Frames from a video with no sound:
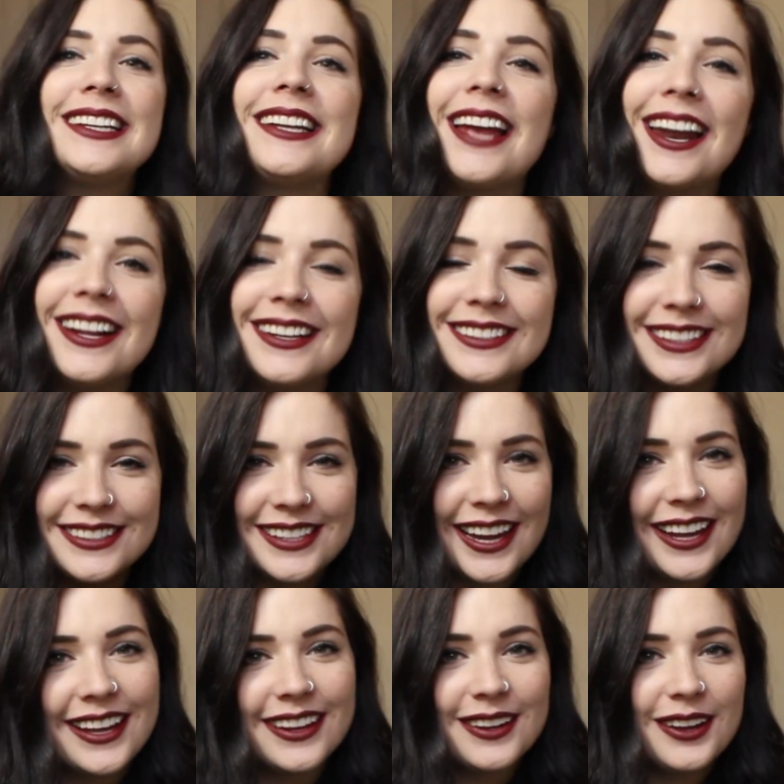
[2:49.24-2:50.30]
Get it? Because it's
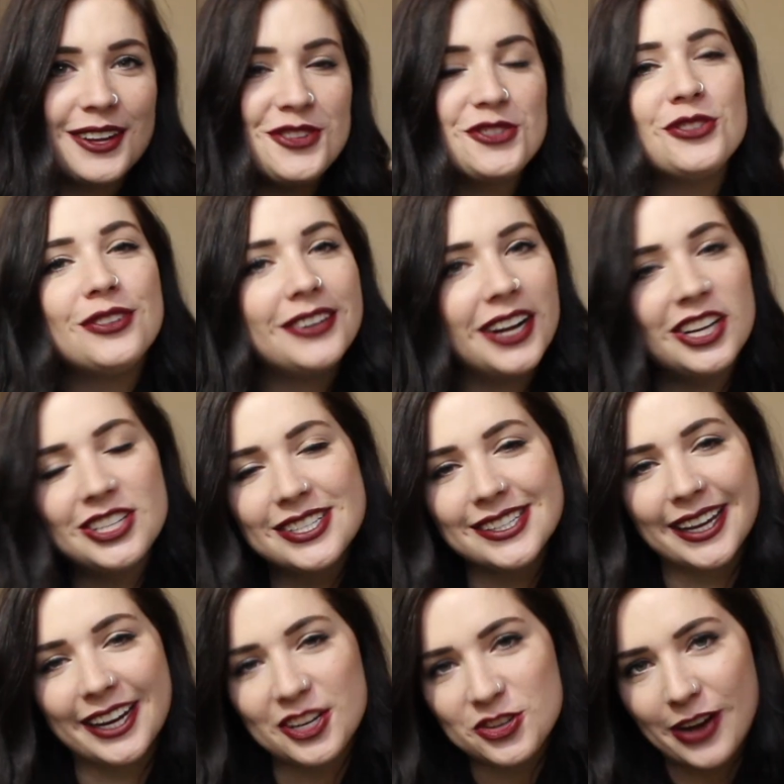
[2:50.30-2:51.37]
like
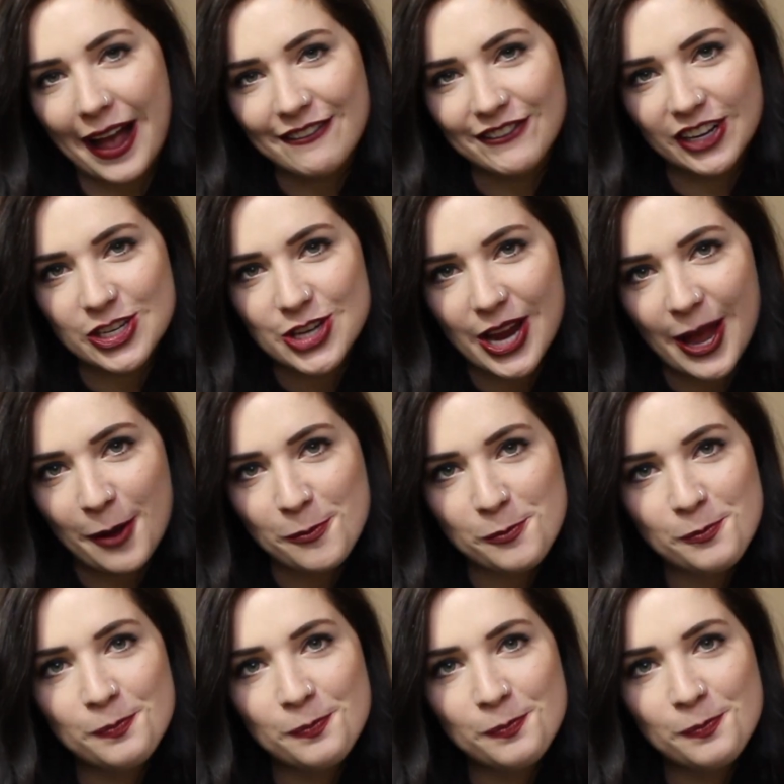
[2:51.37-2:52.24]
a traffic jam,